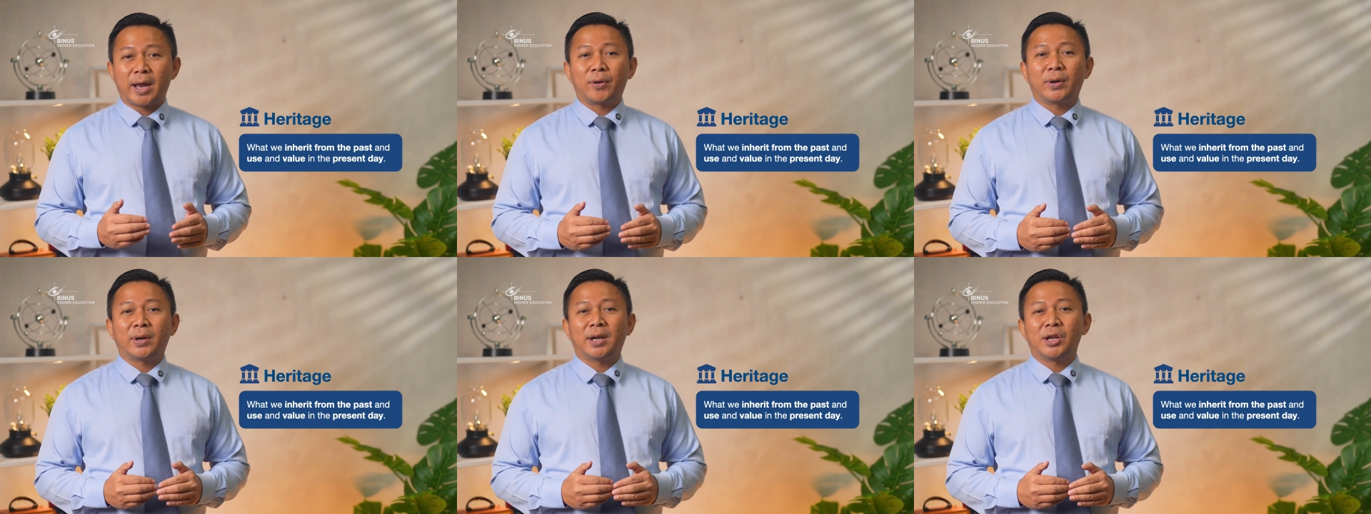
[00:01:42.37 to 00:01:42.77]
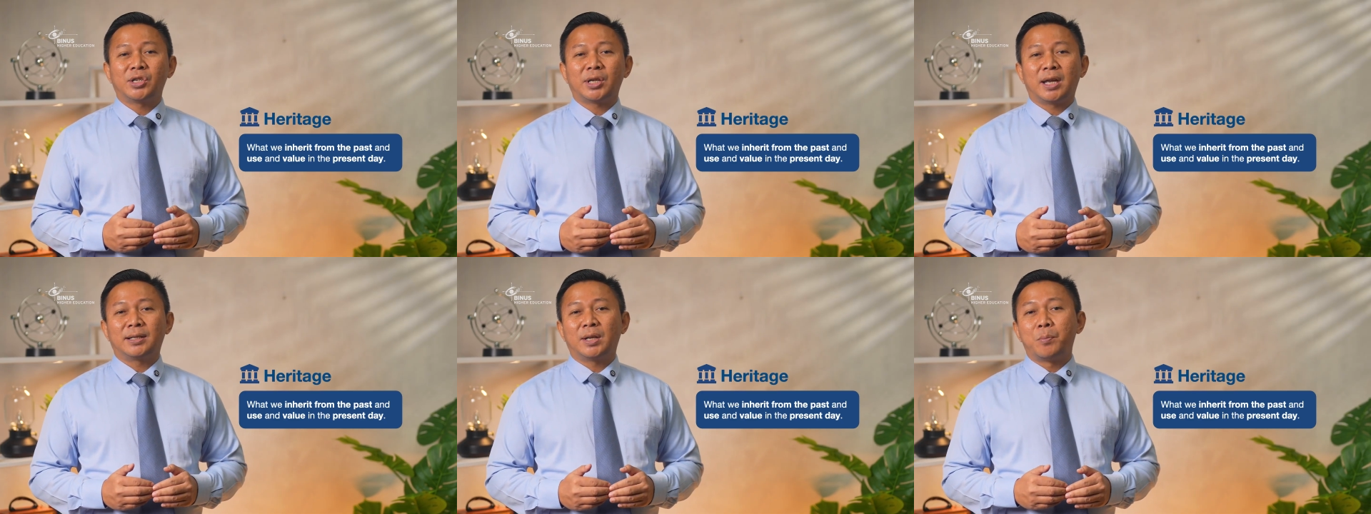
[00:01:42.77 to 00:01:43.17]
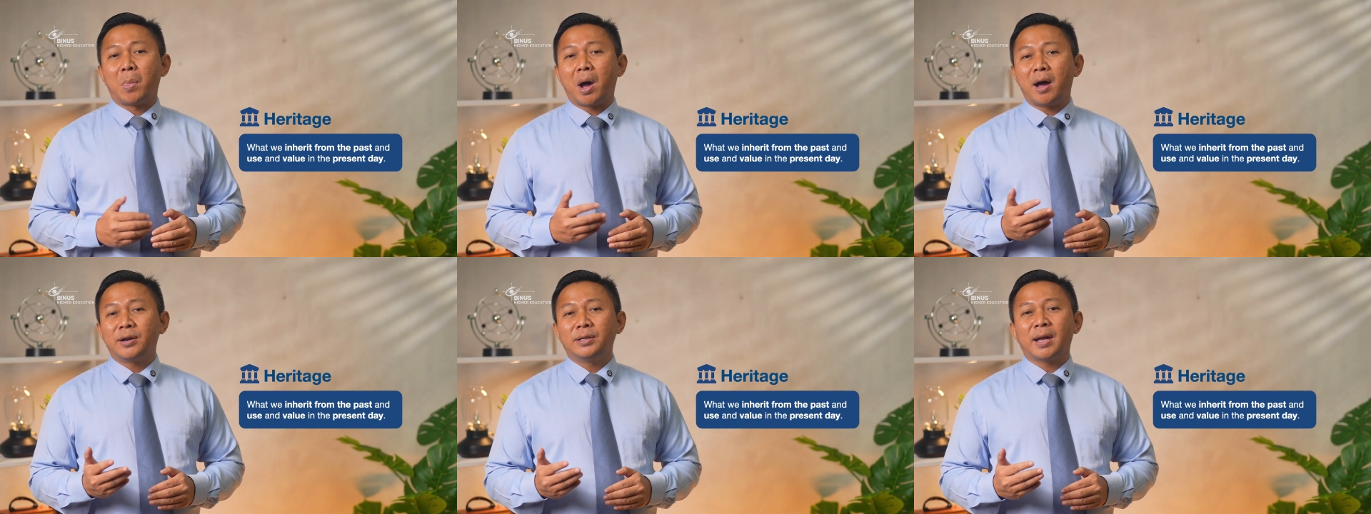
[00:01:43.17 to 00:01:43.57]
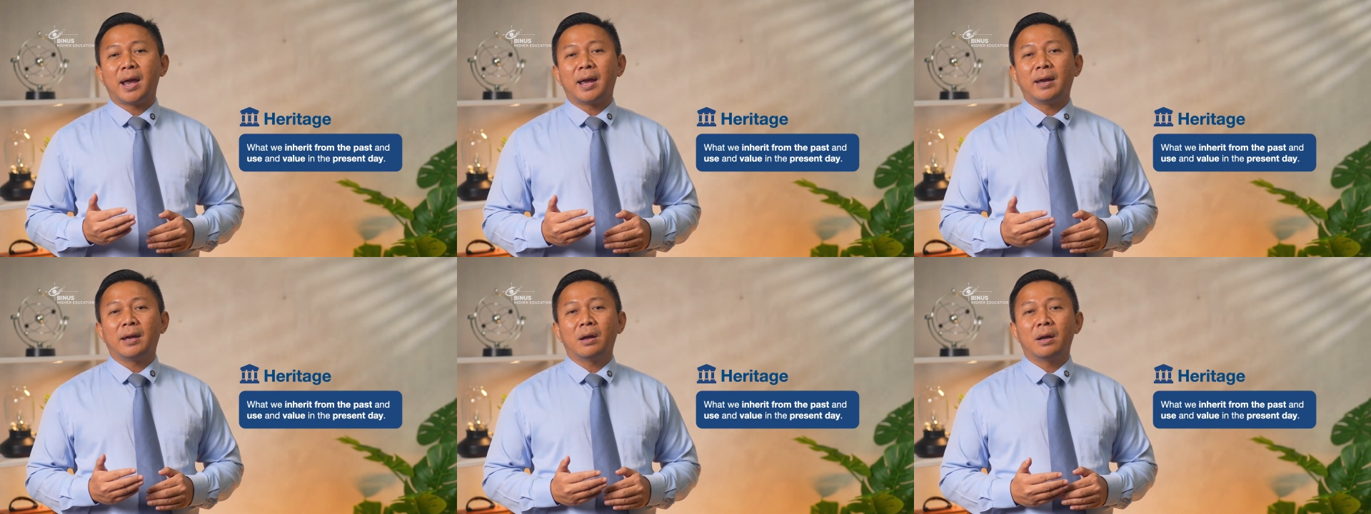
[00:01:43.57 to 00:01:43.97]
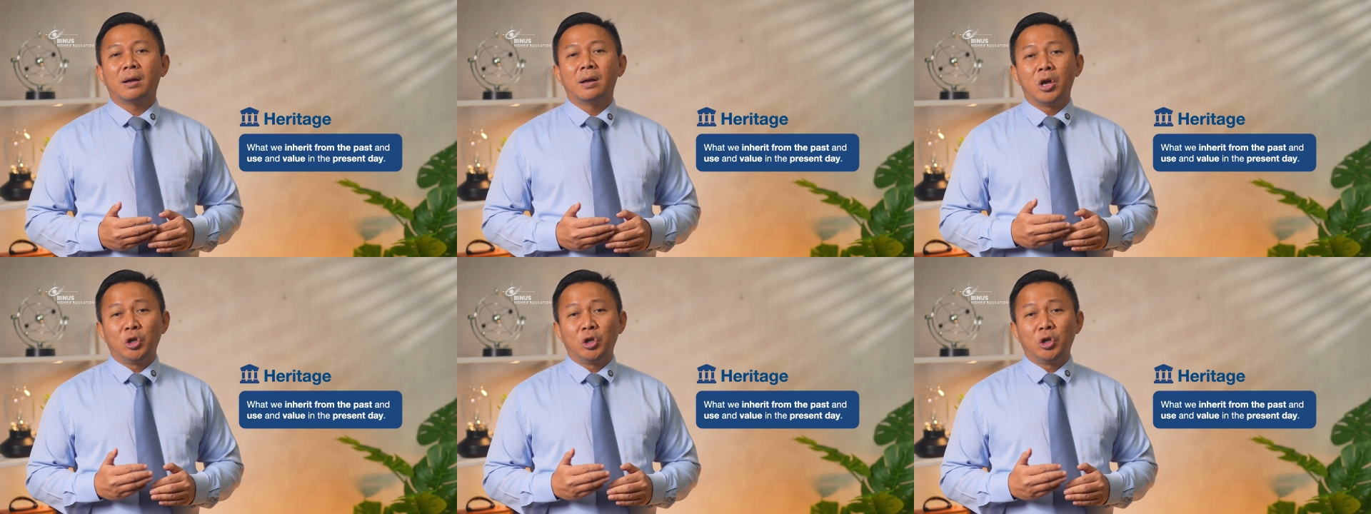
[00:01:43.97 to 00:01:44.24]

heritage is the modern-day